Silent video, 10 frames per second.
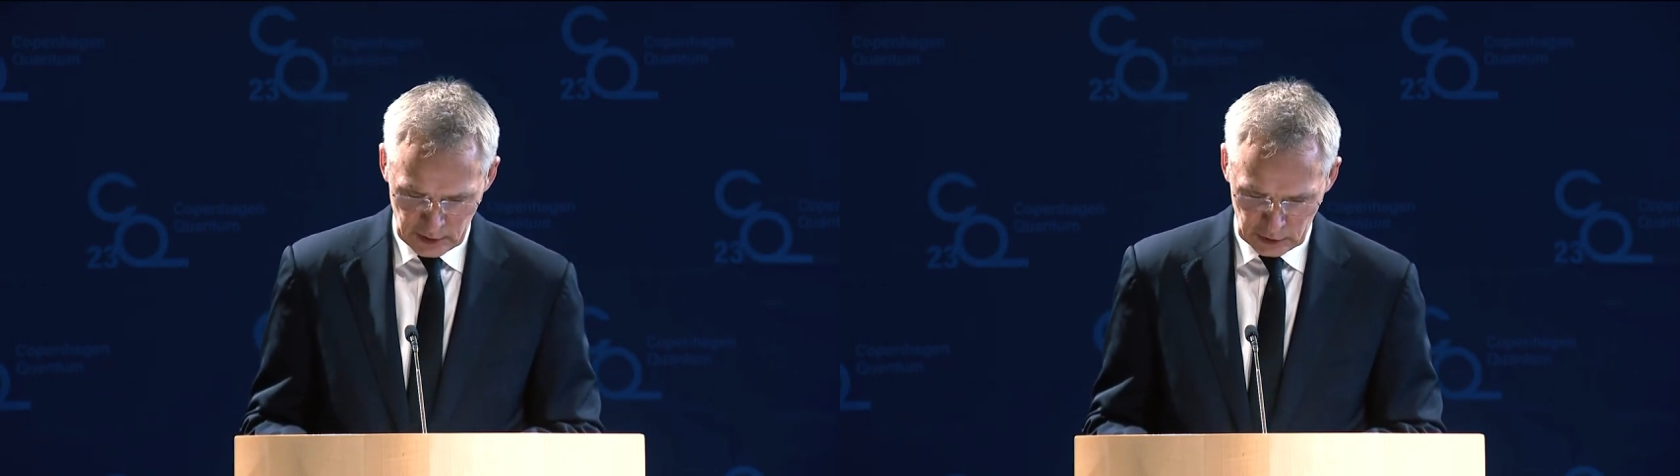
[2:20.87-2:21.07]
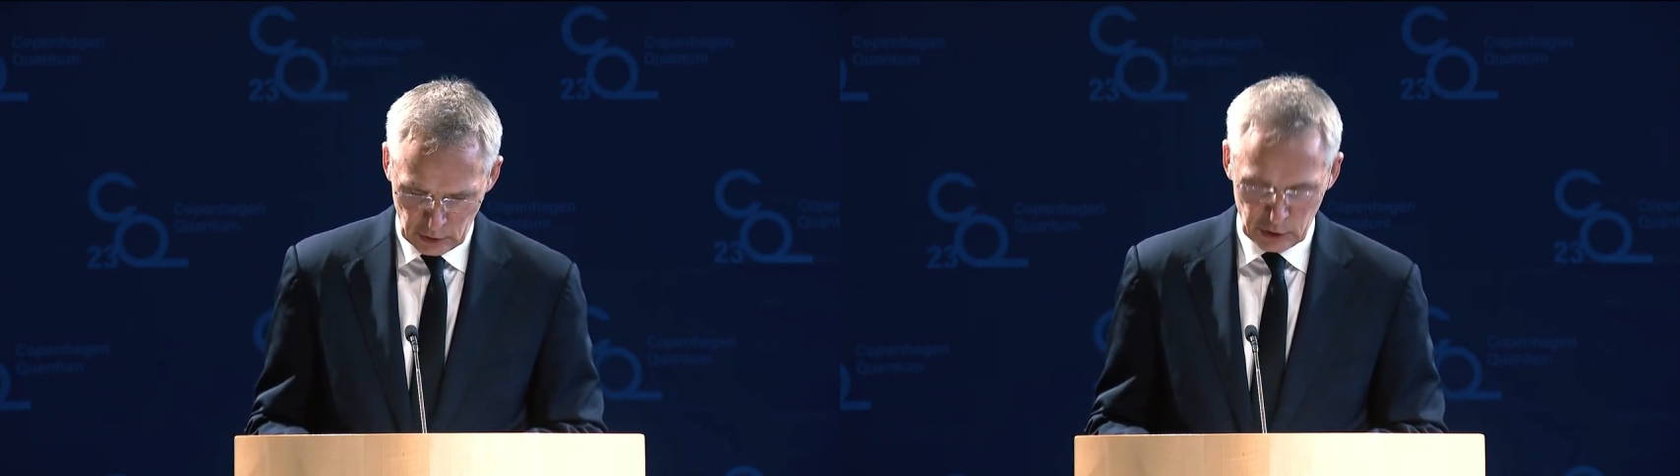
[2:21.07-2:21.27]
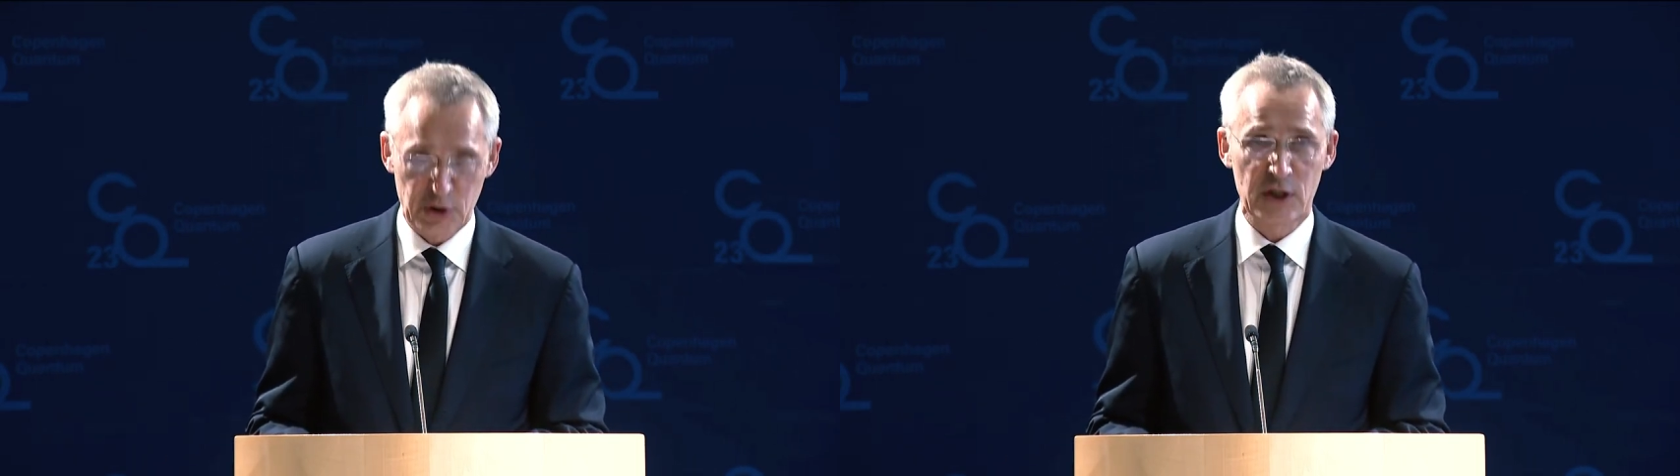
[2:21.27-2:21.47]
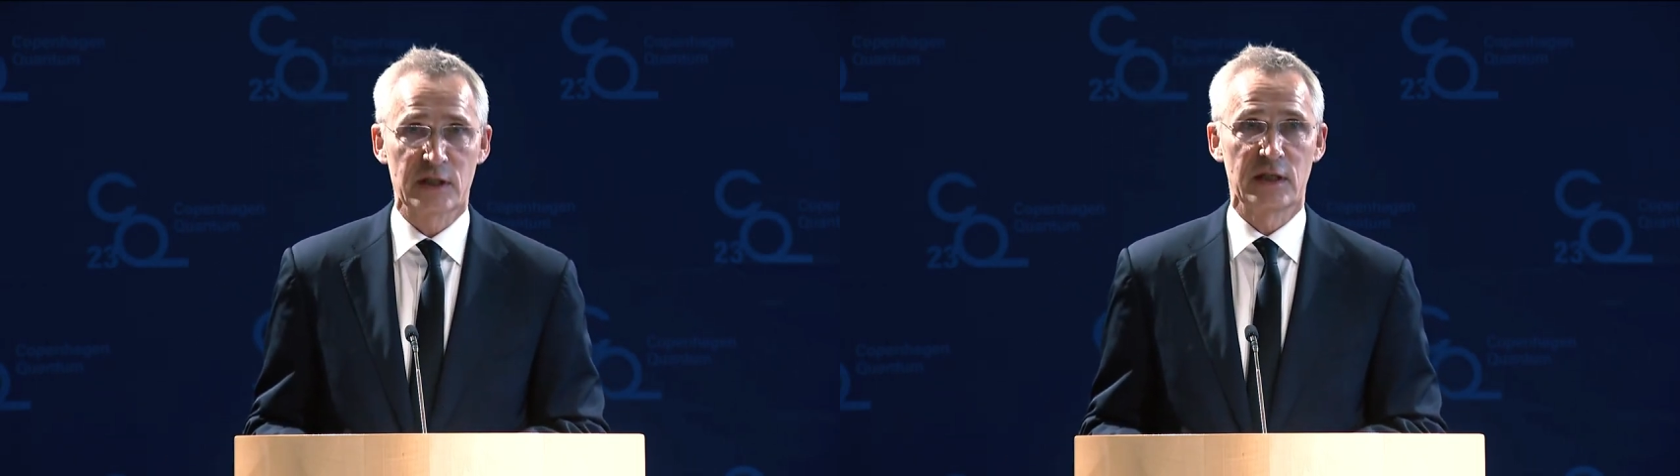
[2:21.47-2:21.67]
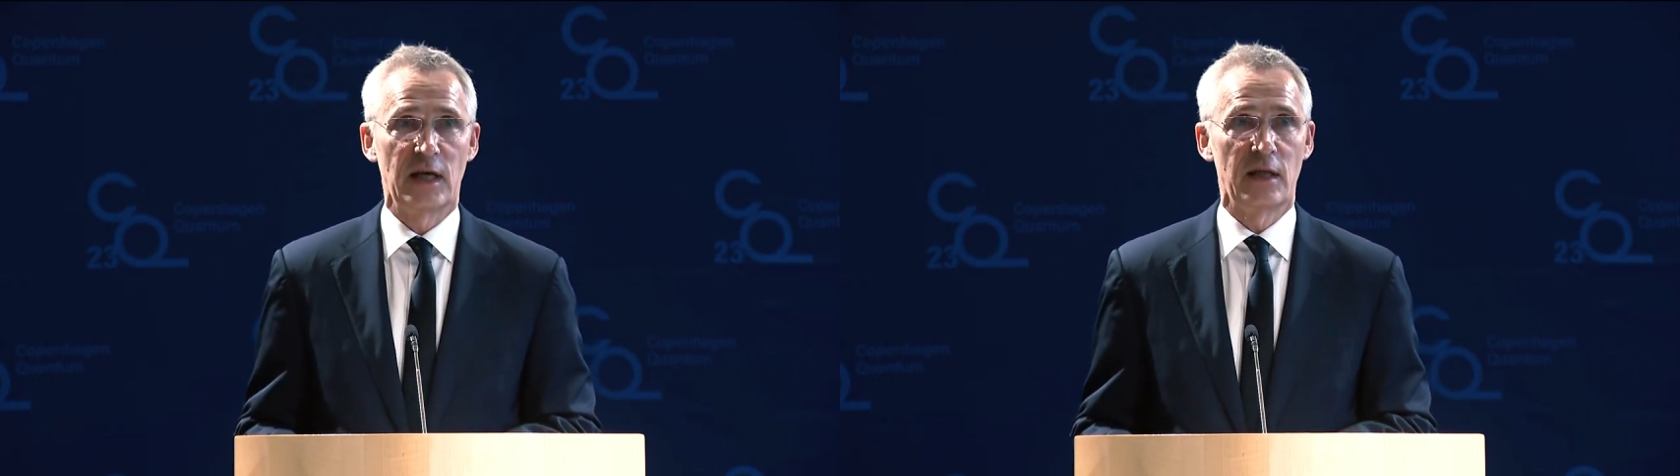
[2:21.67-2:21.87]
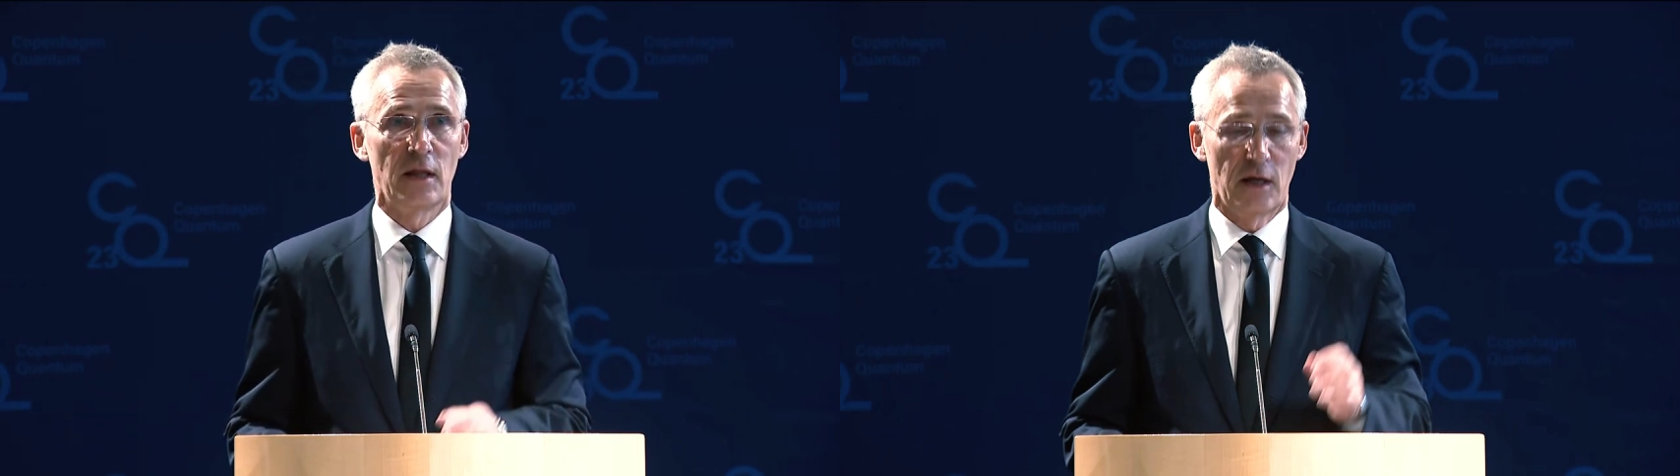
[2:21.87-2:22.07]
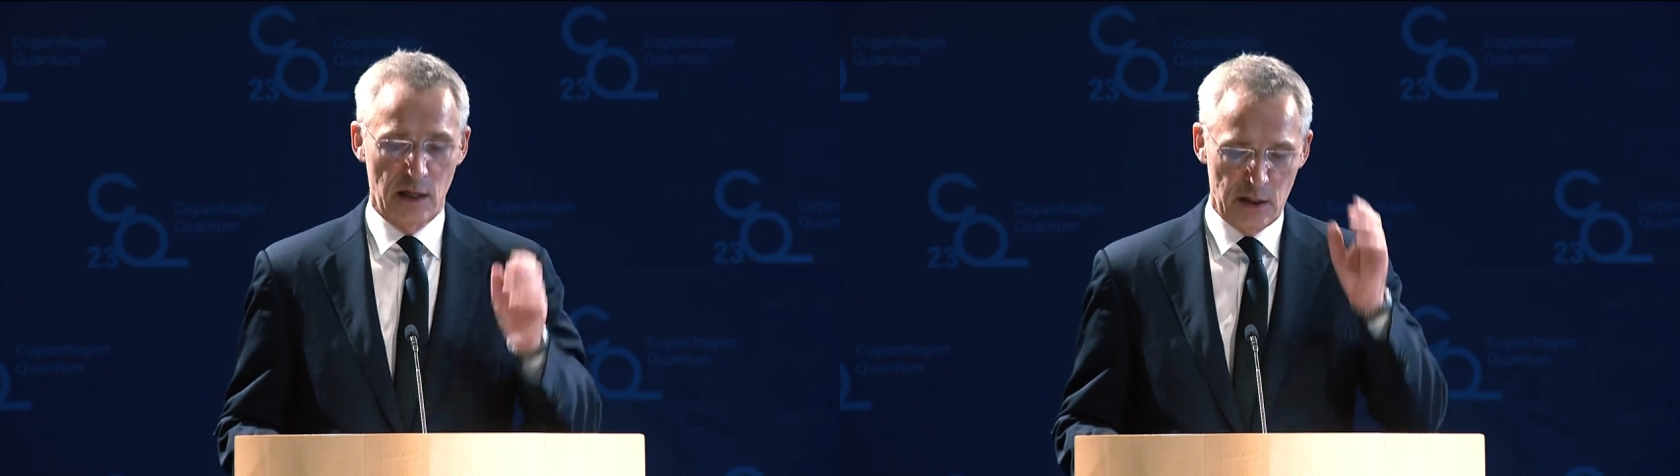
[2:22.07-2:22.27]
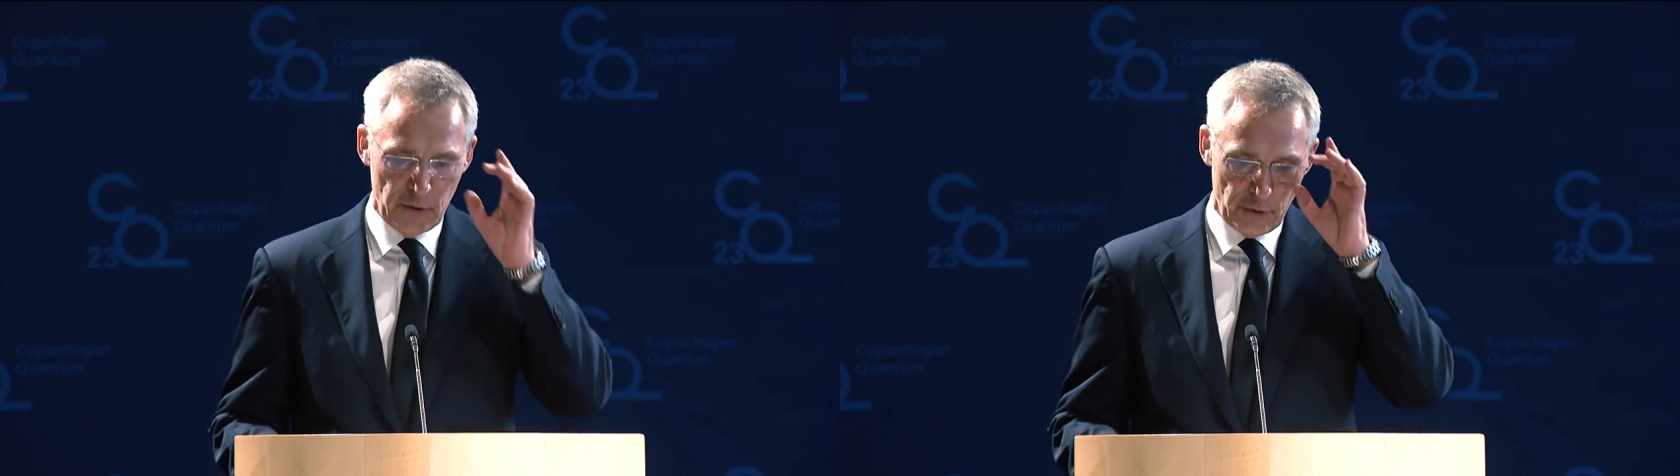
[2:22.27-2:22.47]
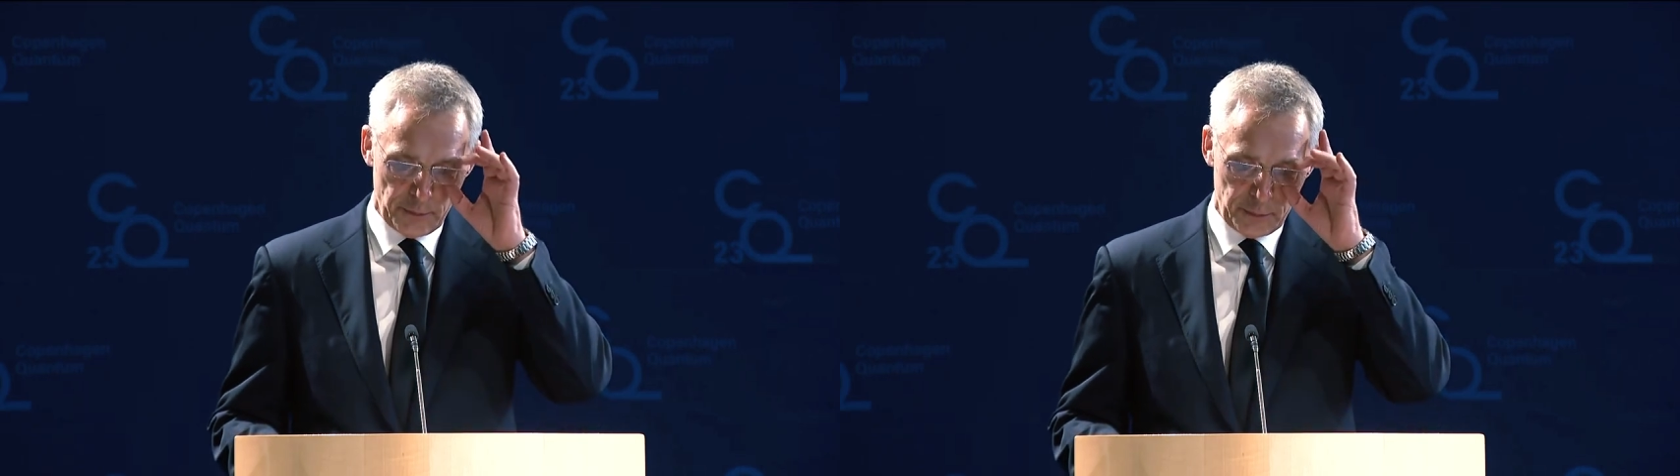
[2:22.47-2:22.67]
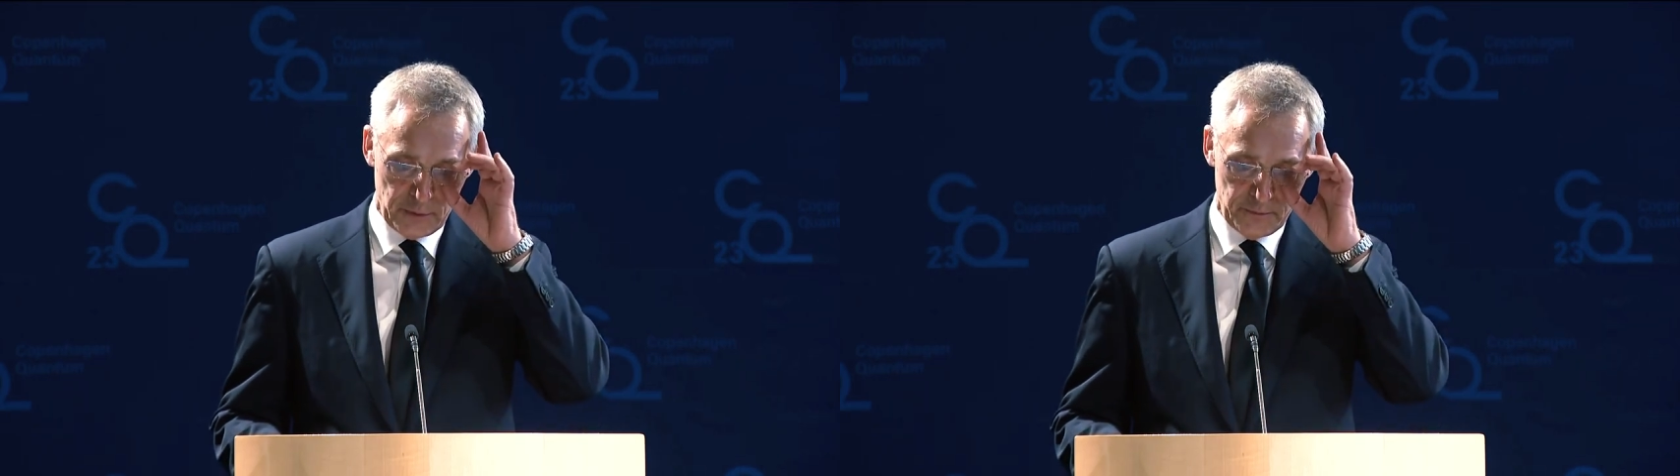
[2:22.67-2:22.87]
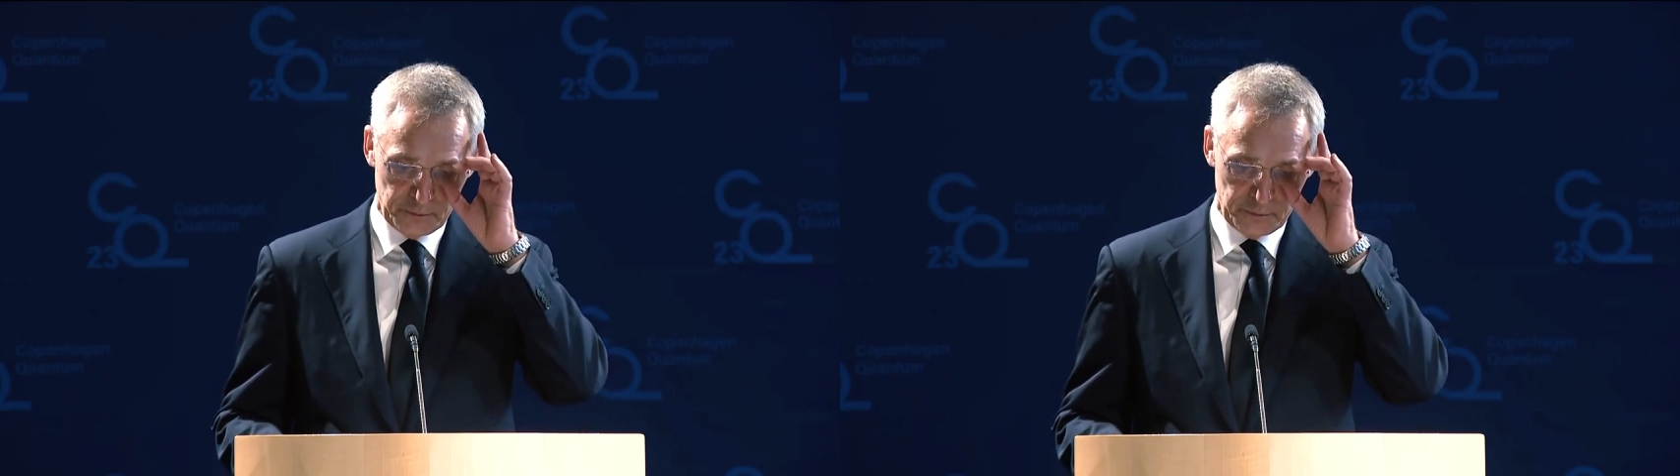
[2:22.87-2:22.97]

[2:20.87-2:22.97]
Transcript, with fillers: technologies in Europe.